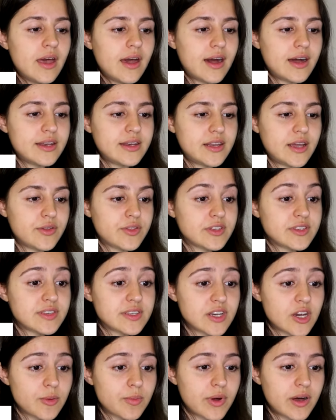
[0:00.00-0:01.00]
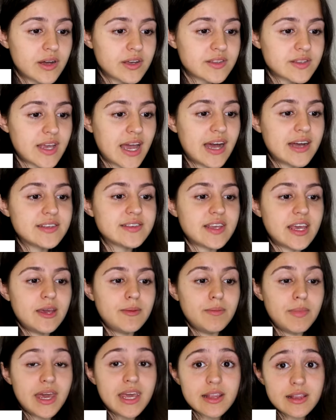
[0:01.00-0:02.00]
Now the stair box has a
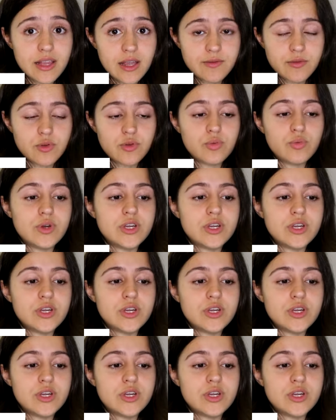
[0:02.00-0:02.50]
main level,